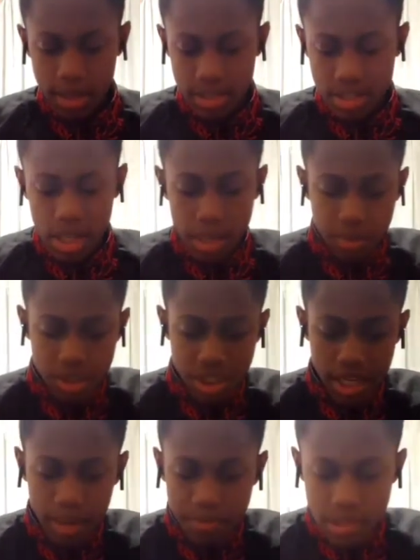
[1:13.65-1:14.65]
It's dealing with
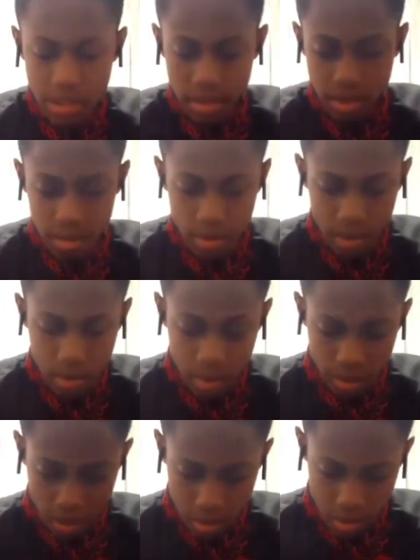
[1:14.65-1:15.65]
shapes
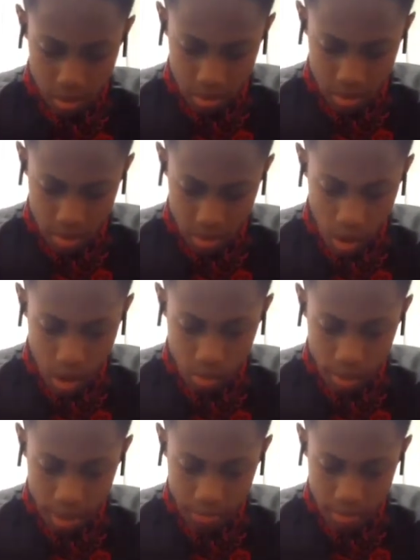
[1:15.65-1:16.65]
all the
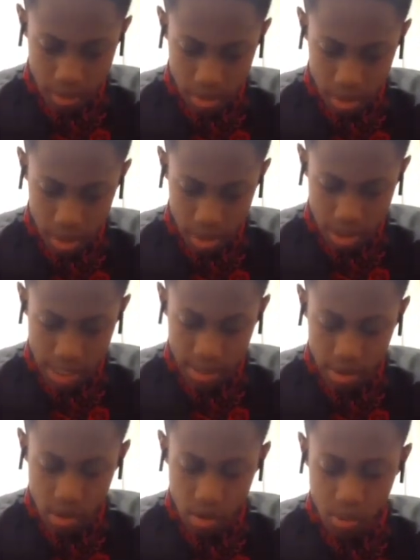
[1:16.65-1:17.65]
way up to the
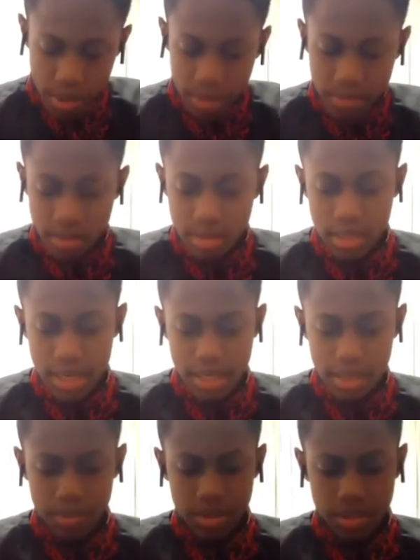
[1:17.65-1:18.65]

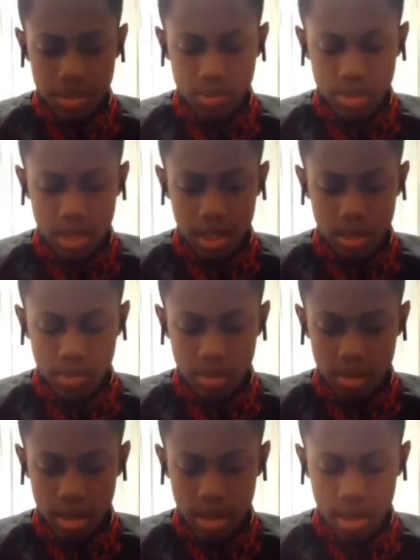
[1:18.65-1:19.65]
second dimension. We're dealing
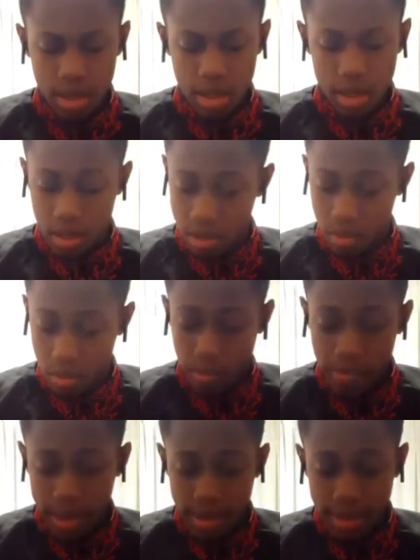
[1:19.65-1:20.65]
with
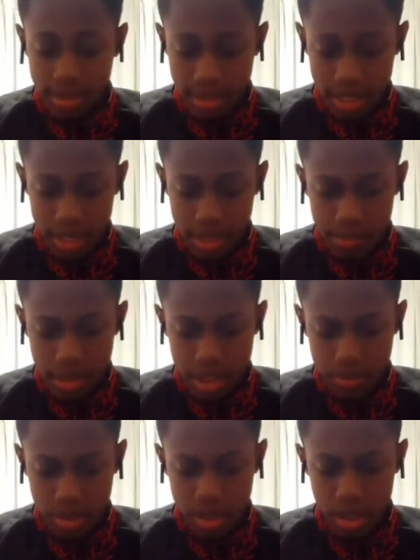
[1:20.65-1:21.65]
mainly in the second
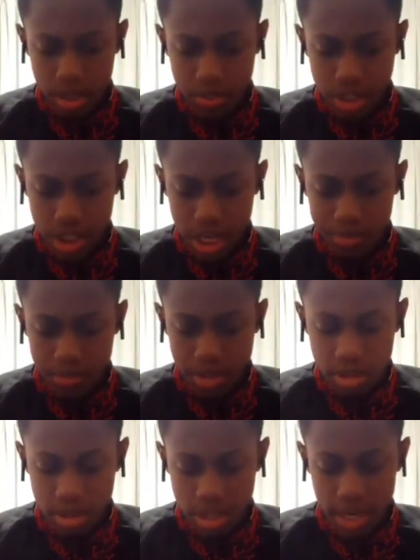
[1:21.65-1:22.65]
dimension we're dealing with
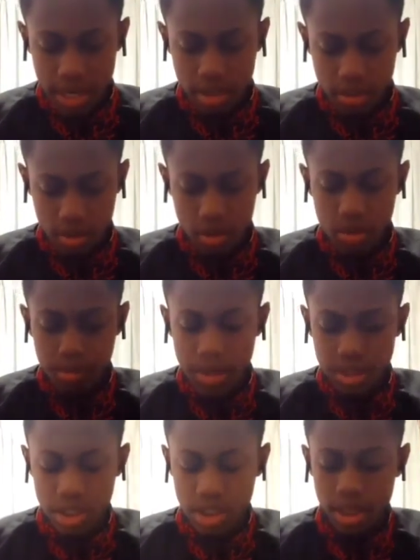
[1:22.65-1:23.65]
shapes. The second and third
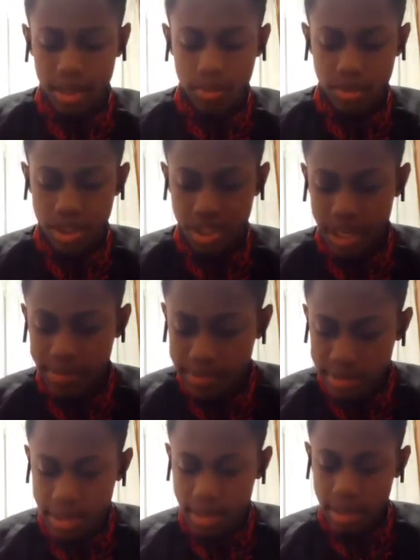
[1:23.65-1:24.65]
dimension is dealing with
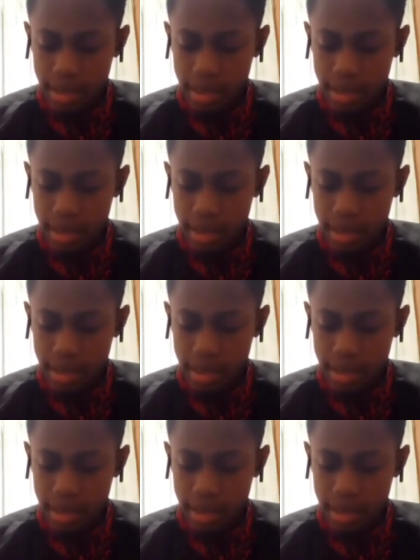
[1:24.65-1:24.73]
shapes.